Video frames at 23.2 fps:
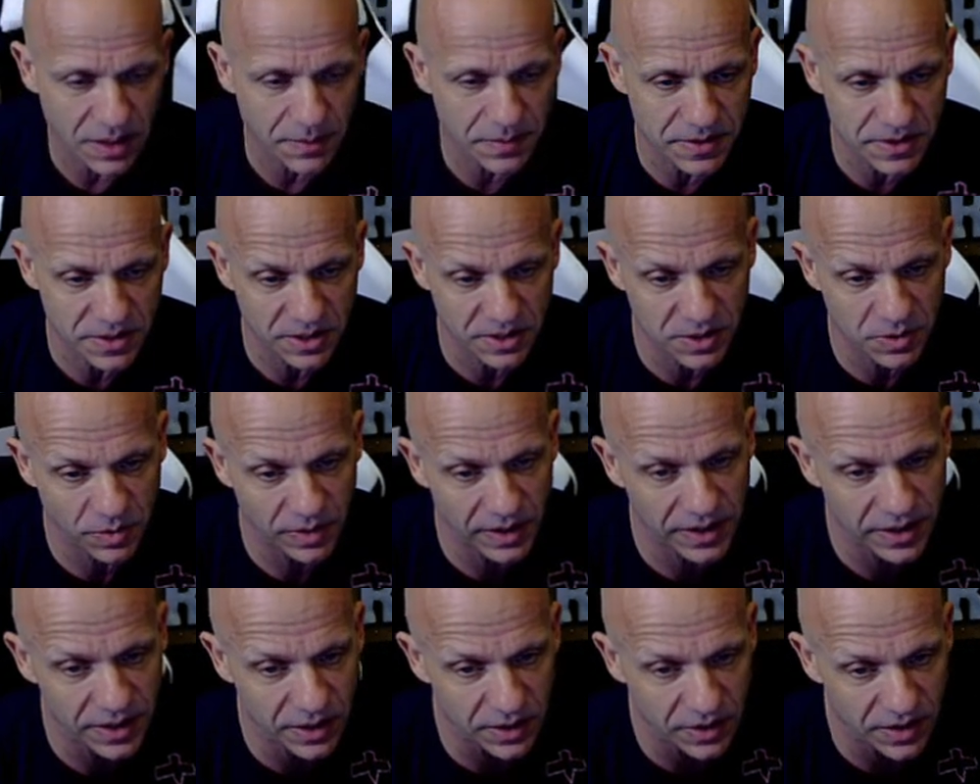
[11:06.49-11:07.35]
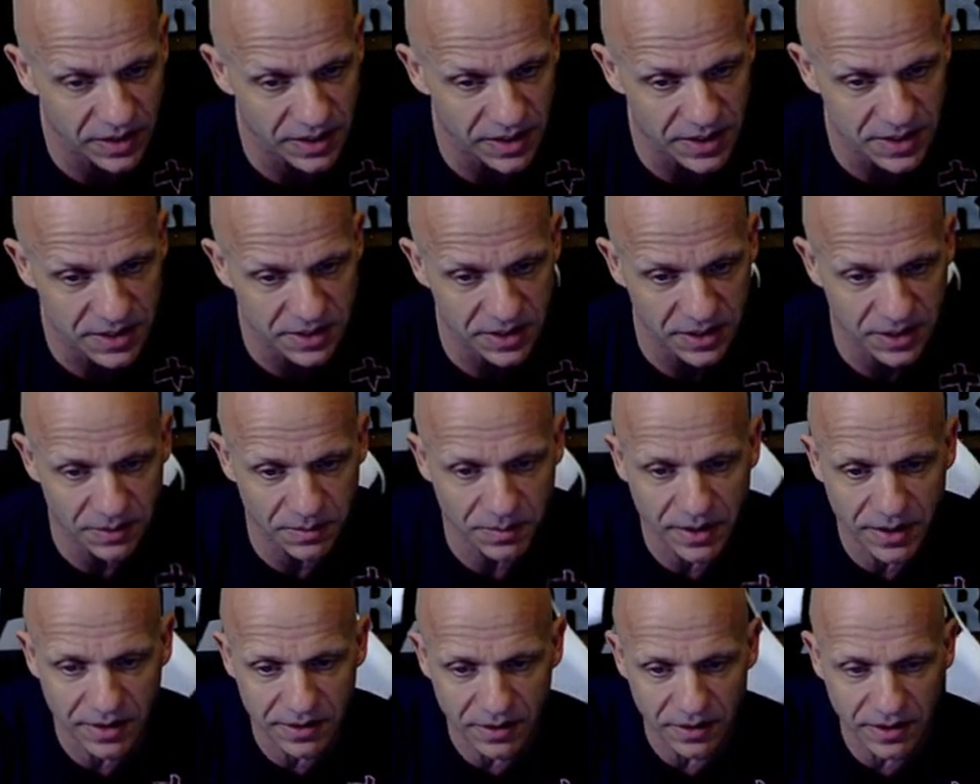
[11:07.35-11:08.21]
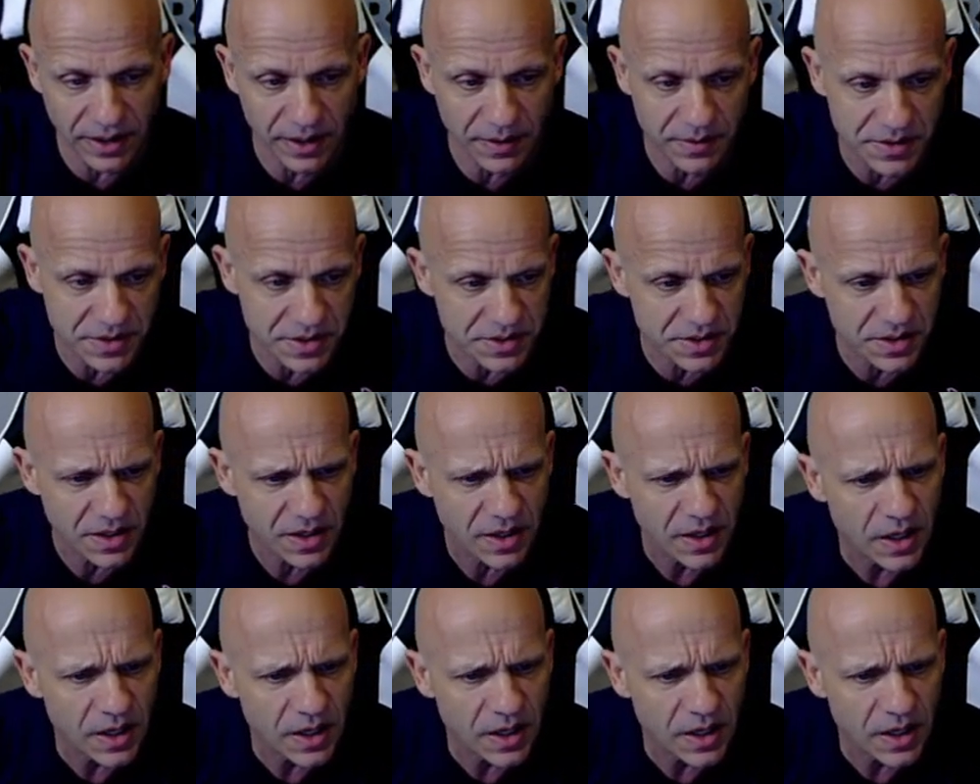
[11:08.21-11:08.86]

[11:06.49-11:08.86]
up in such a way that you can easily compare the languages.